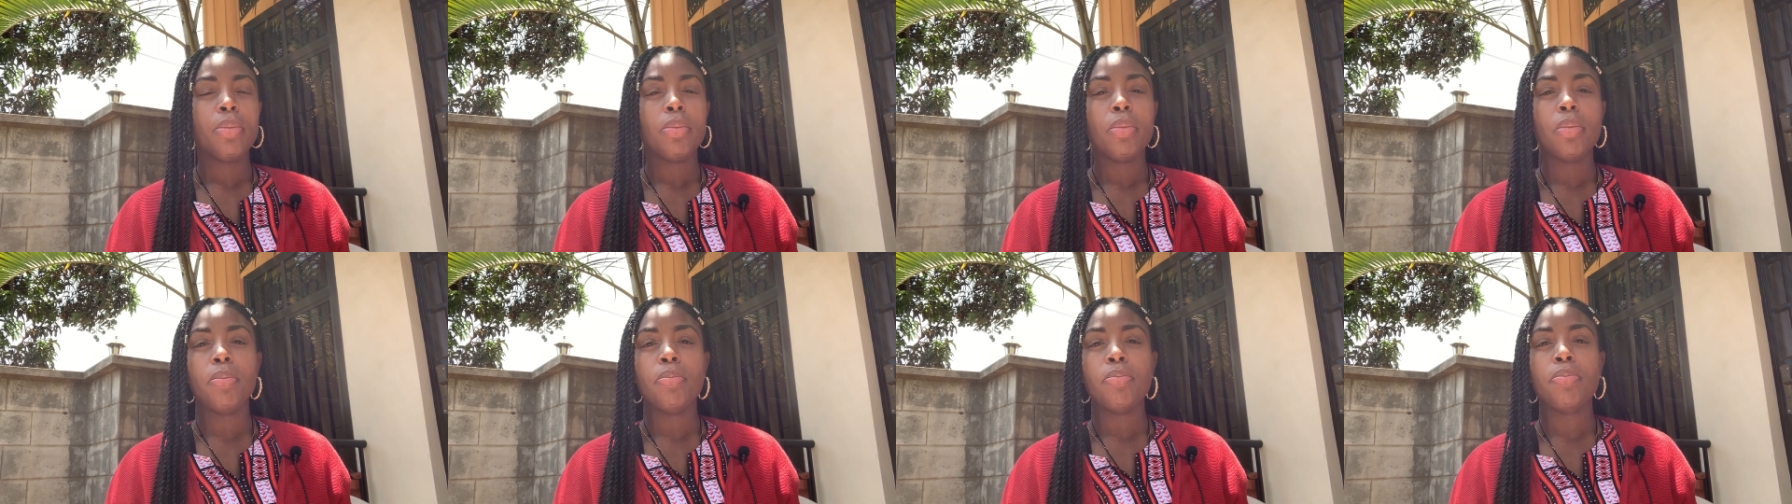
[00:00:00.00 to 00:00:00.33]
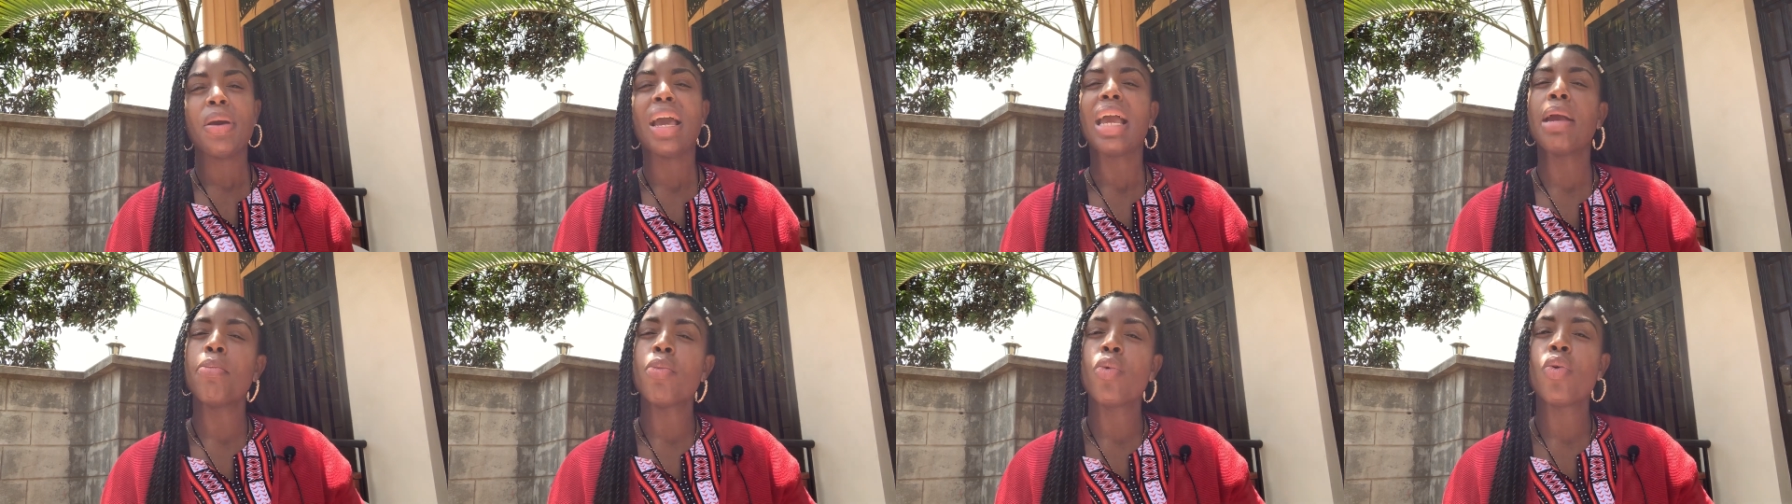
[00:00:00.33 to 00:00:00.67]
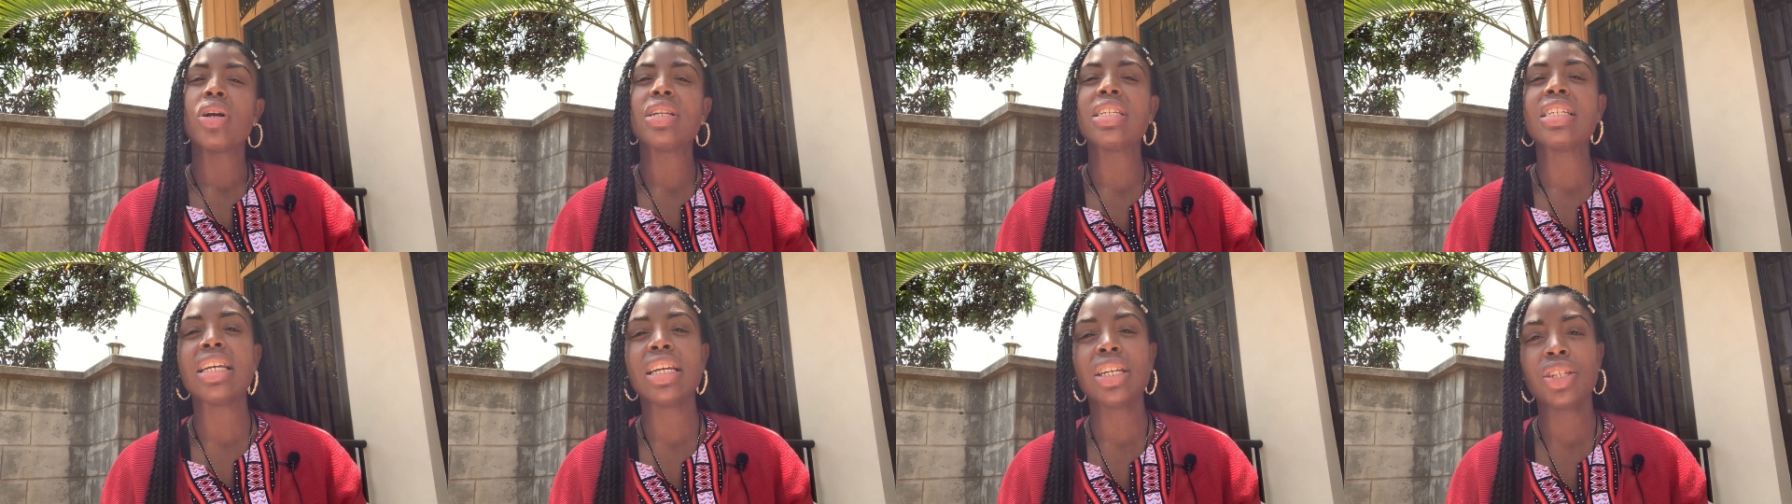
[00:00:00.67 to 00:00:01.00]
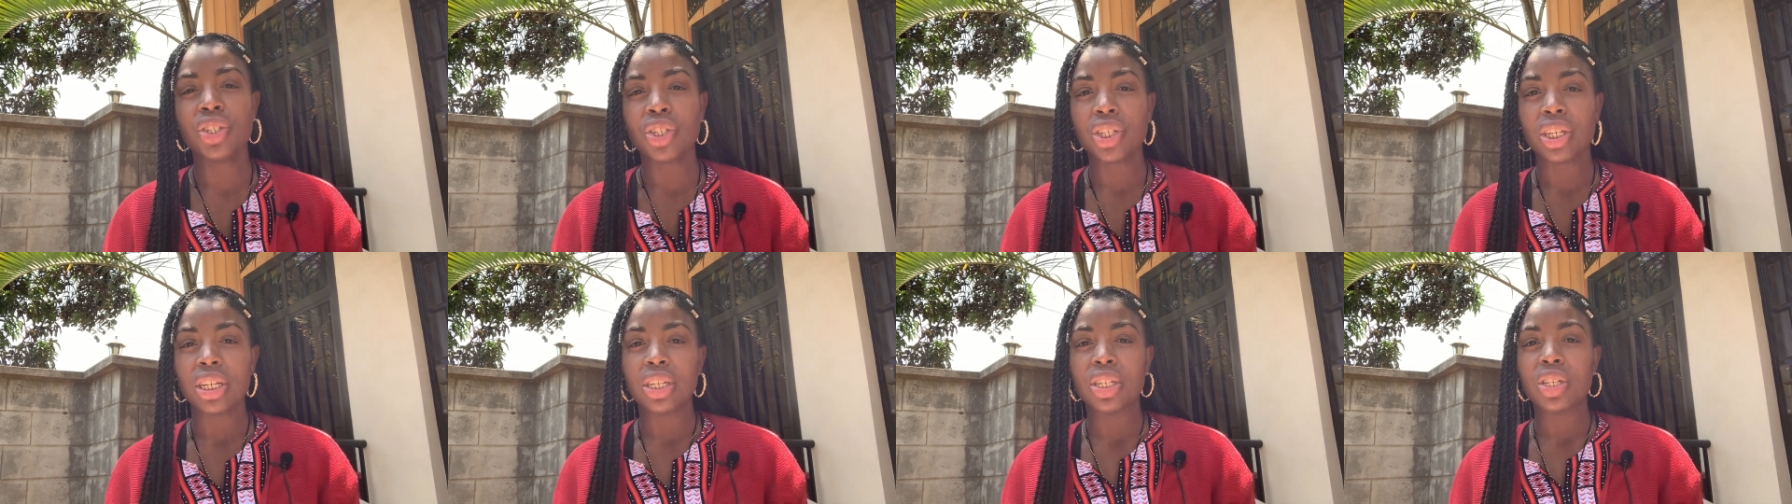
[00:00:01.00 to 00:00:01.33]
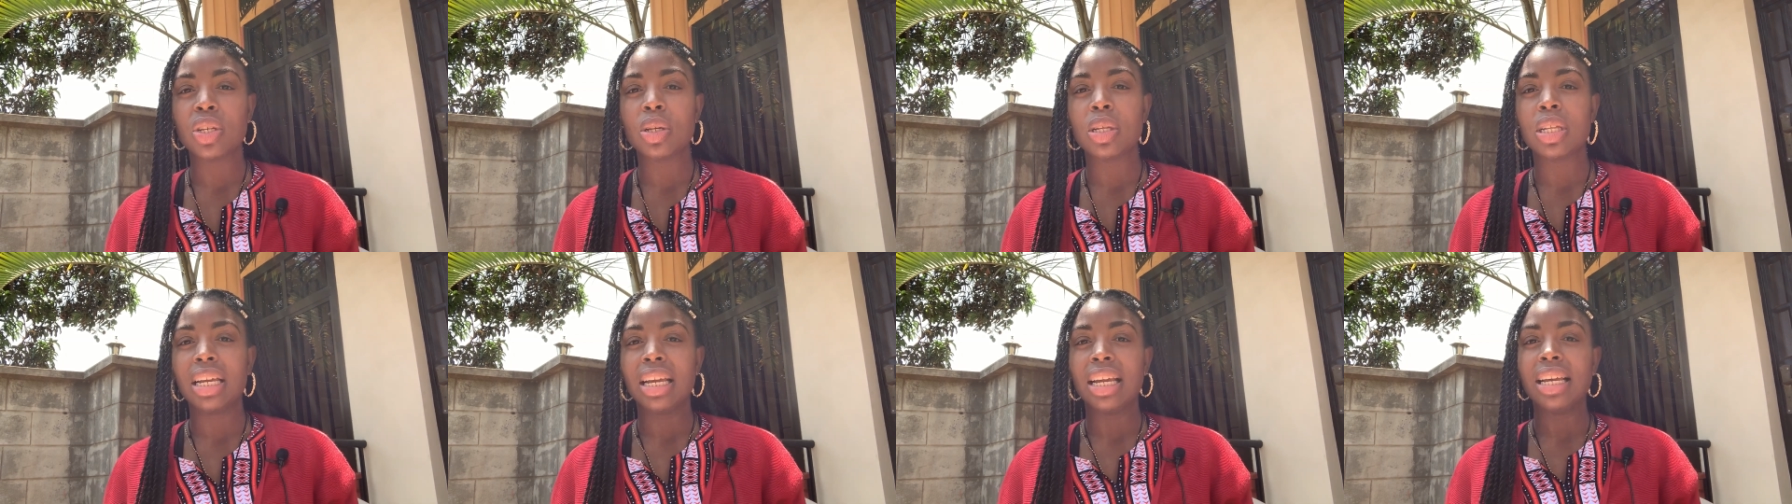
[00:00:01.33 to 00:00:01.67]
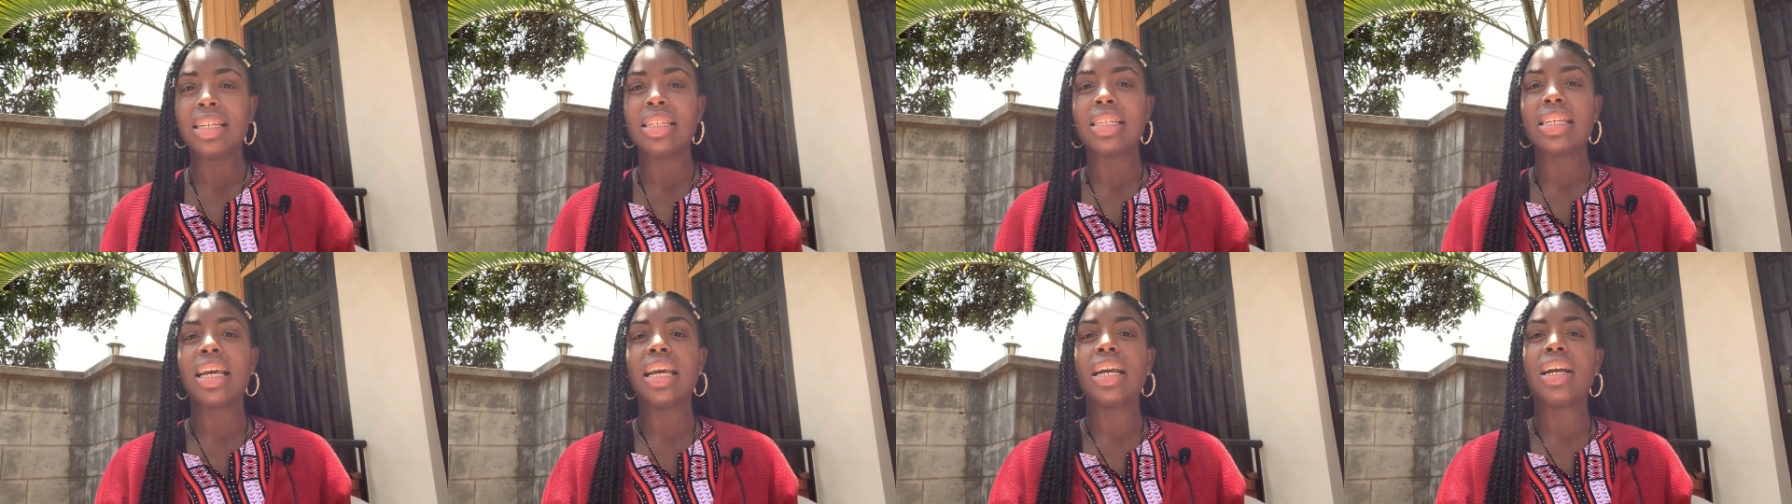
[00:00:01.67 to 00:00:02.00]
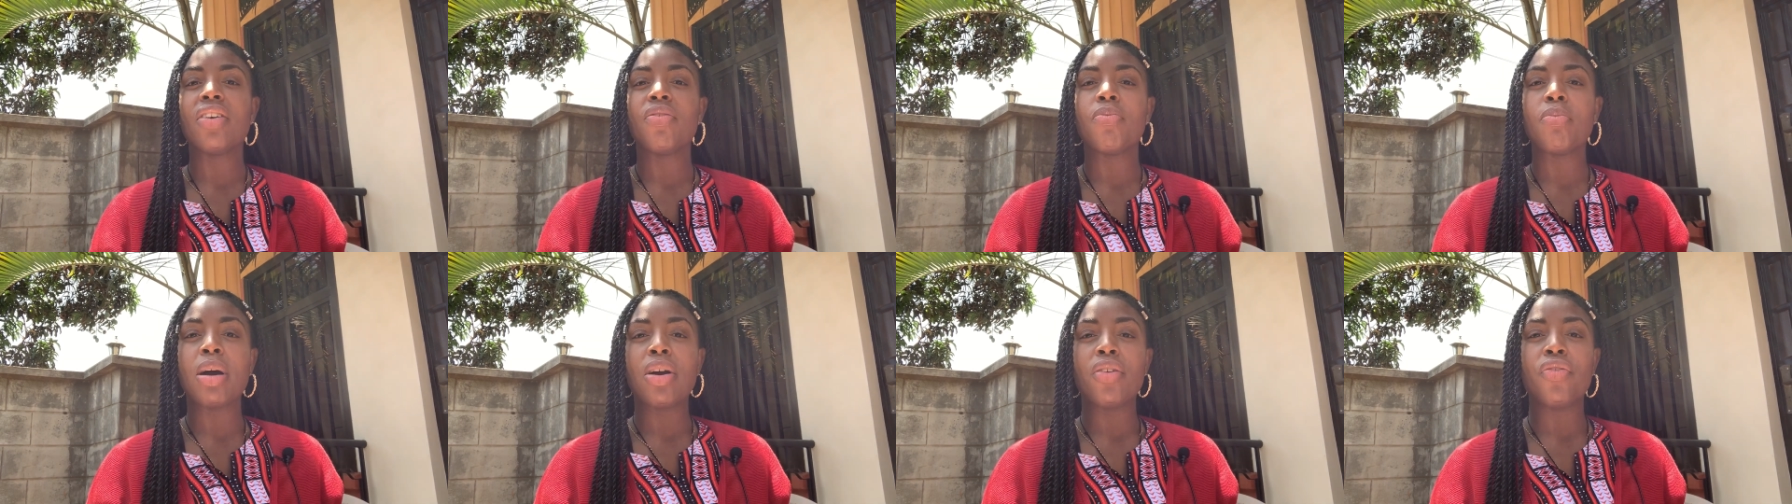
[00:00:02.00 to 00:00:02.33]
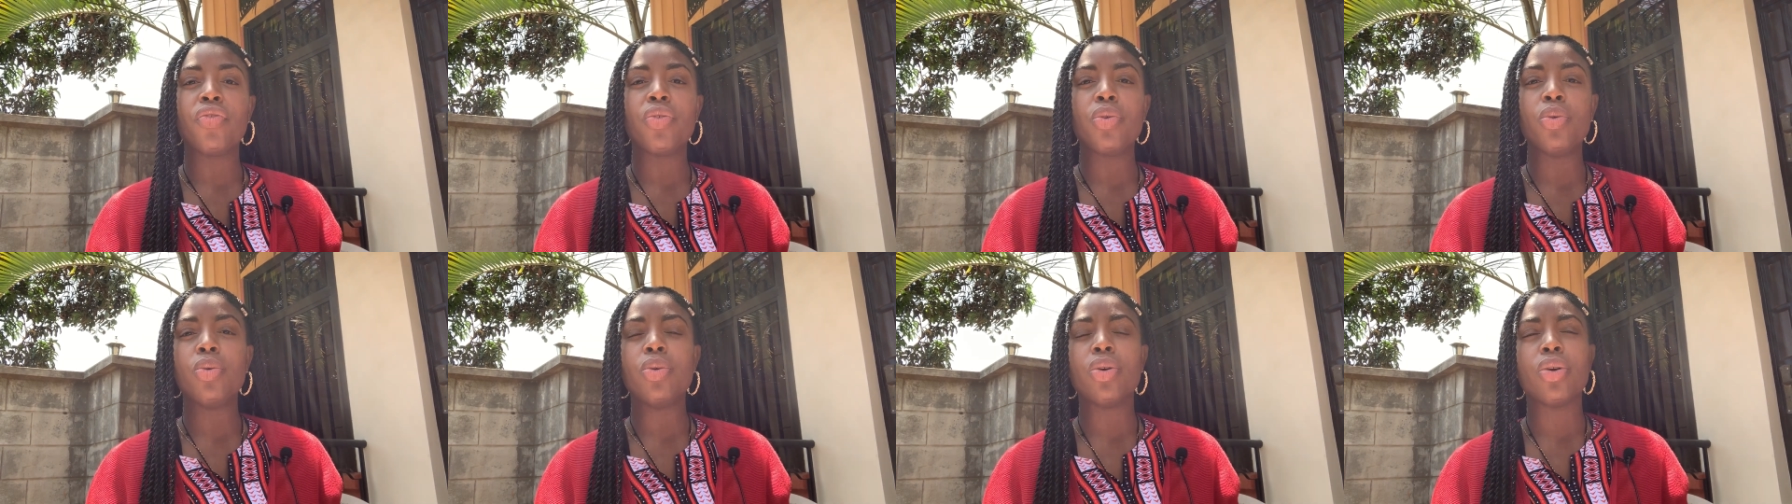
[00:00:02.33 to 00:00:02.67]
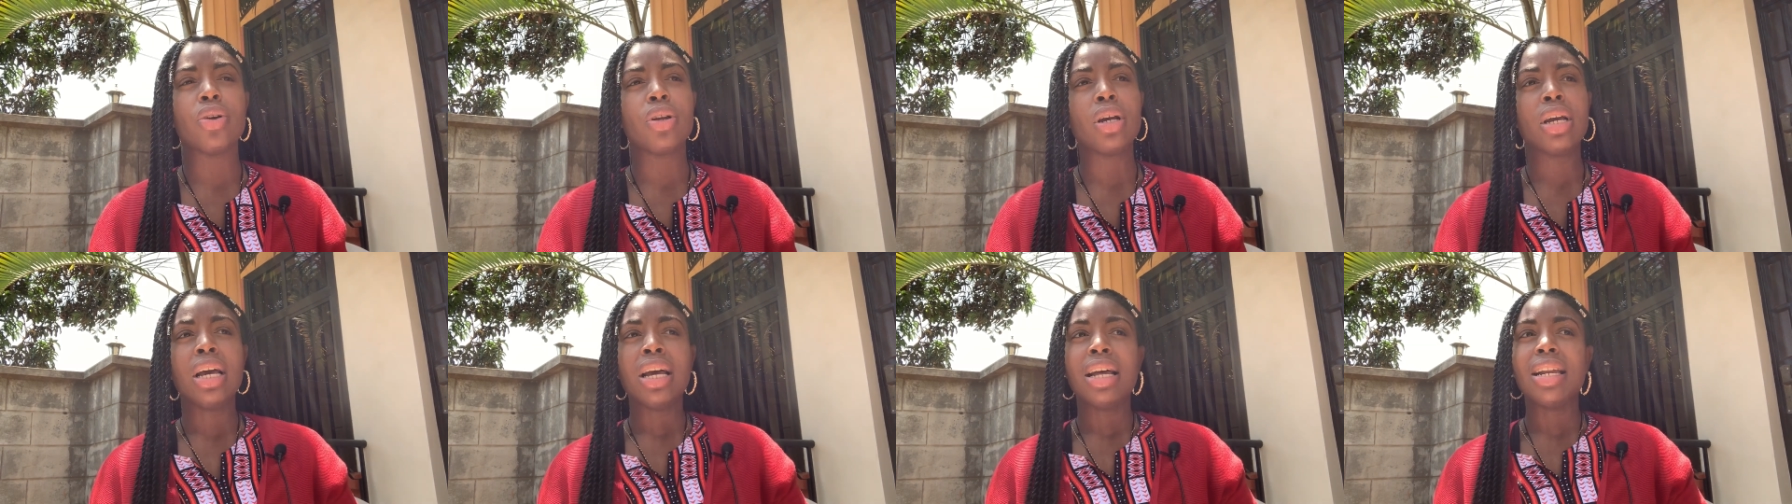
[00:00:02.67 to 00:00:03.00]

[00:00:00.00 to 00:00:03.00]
pay more attention to the intake of my food or